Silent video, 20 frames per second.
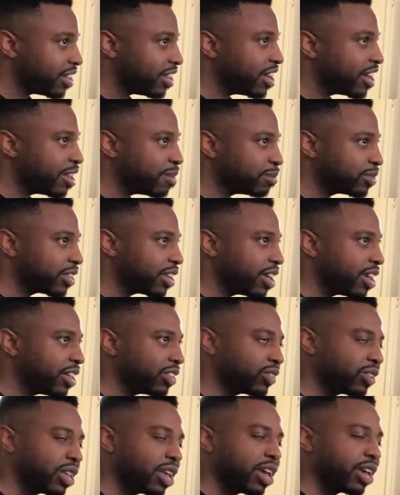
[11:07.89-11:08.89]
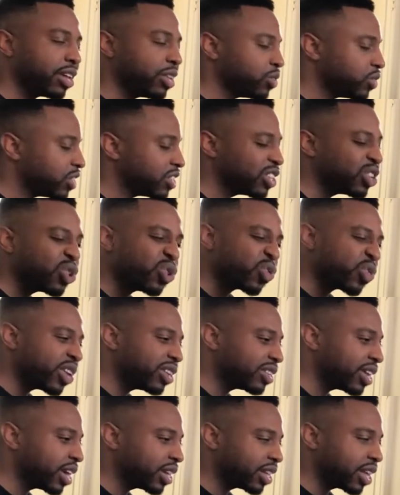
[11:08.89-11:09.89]
You know what I'm saying? So like there's just little
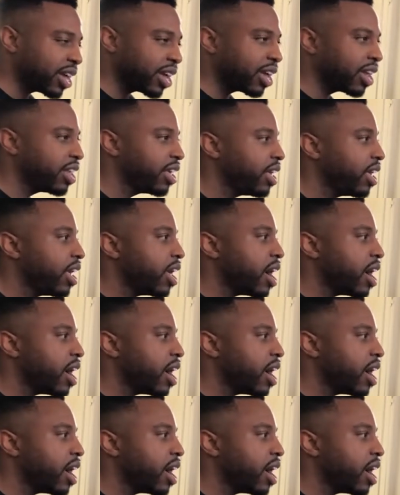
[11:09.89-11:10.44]
things like that.